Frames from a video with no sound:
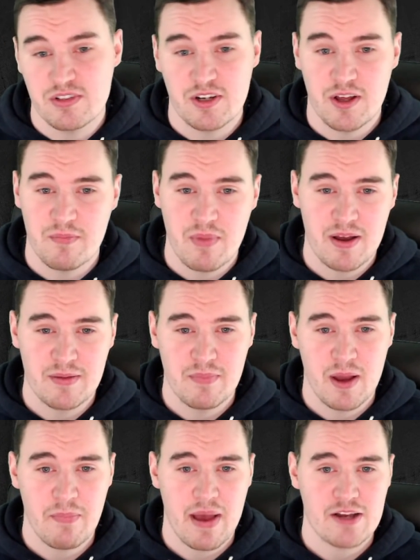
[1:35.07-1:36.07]

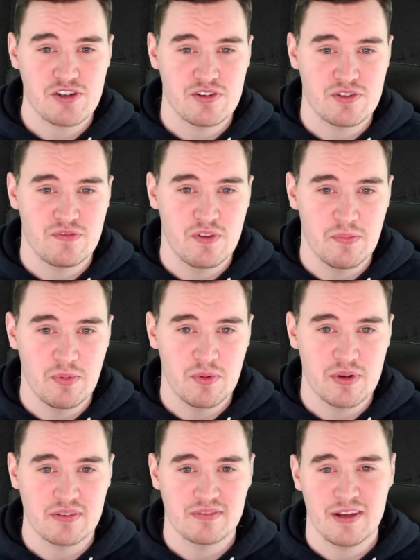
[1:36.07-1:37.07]
My passion's football
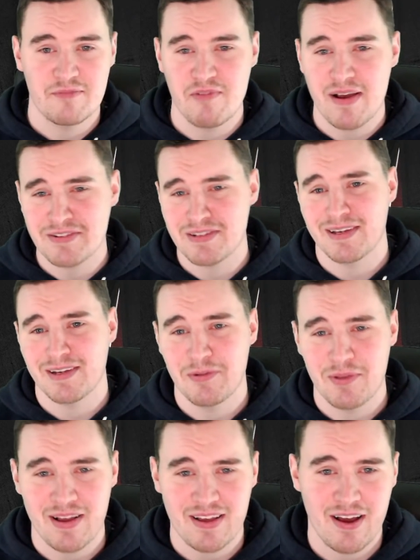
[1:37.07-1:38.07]
and wrestling and all
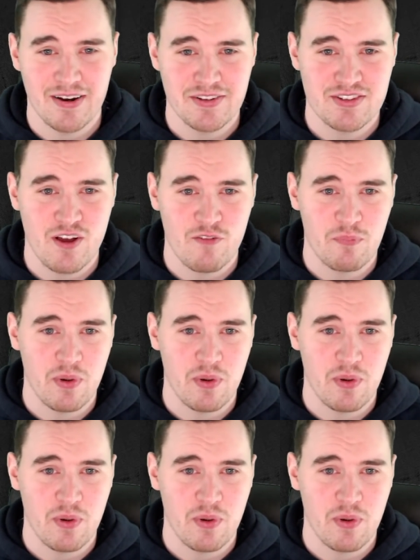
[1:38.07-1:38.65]
that kind of stuff.